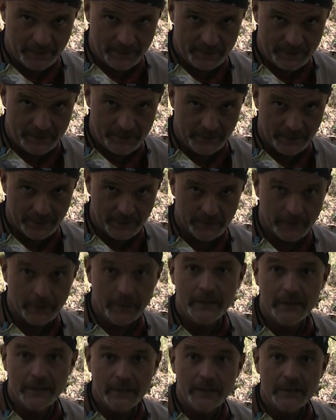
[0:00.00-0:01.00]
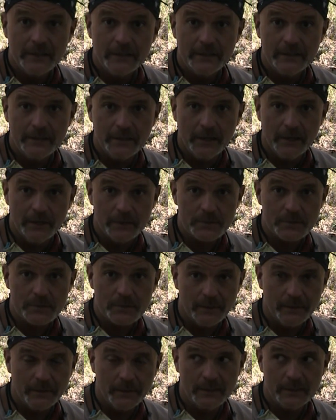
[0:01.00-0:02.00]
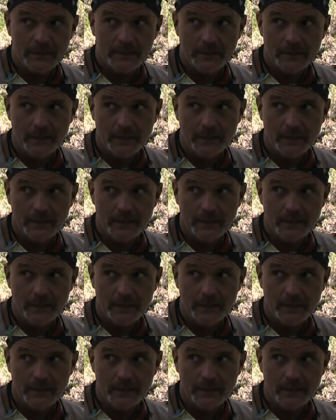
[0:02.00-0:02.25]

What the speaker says: so, you know, someone